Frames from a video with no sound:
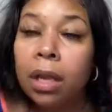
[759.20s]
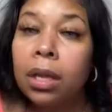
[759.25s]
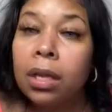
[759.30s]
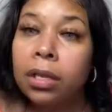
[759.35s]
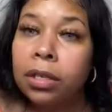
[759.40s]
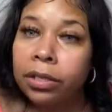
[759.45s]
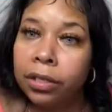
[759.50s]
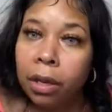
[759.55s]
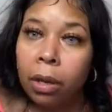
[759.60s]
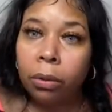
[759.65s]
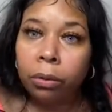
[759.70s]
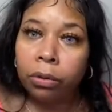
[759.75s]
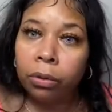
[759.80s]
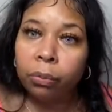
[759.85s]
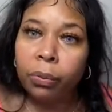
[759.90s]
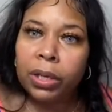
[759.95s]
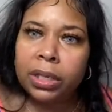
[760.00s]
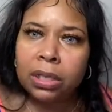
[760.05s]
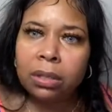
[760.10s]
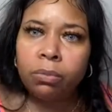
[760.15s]
so the
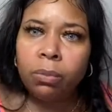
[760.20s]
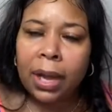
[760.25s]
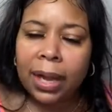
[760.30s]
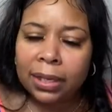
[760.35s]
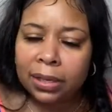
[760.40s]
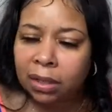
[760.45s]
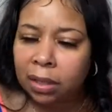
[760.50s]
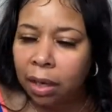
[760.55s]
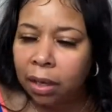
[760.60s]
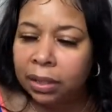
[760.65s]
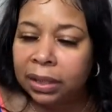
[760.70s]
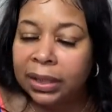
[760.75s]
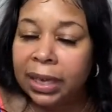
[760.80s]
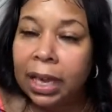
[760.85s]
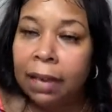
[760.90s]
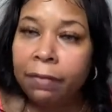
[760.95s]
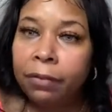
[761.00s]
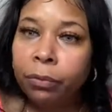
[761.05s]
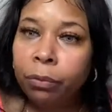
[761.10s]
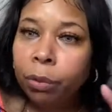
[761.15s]
reason why I started to
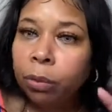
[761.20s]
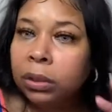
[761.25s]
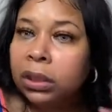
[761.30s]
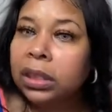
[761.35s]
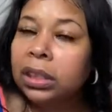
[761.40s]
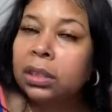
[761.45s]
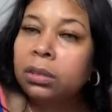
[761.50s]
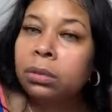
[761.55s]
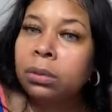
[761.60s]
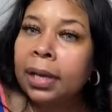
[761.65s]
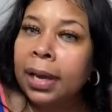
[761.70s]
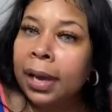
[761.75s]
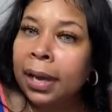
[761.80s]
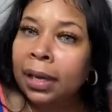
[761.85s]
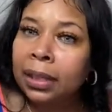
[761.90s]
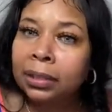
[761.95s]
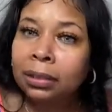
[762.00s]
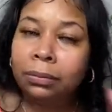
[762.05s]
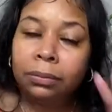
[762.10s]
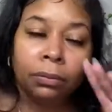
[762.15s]
have a routine, you
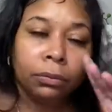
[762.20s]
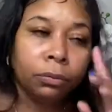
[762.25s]
guys,